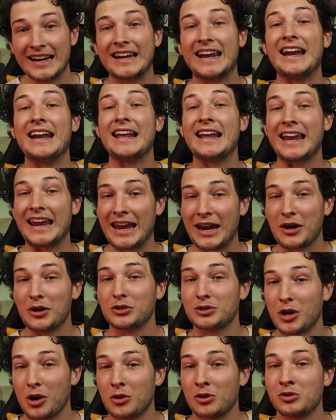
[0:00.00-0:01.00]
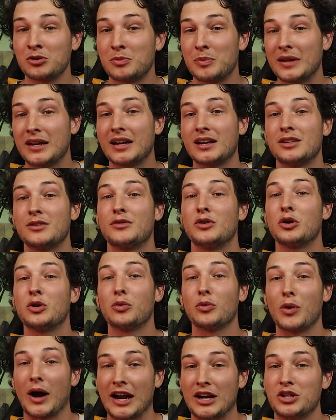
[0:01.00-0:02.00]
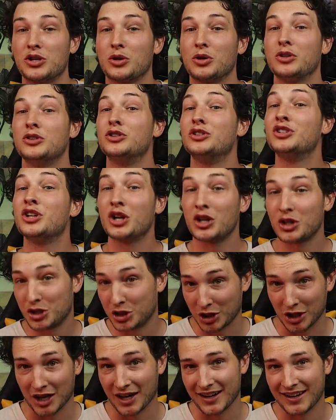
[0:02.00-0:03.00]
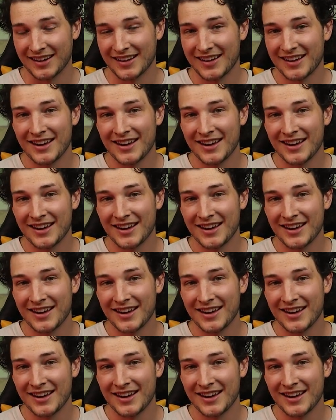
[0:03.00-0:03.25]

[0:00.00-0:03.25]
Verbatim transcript: getting eagle totems because of your racial nurture.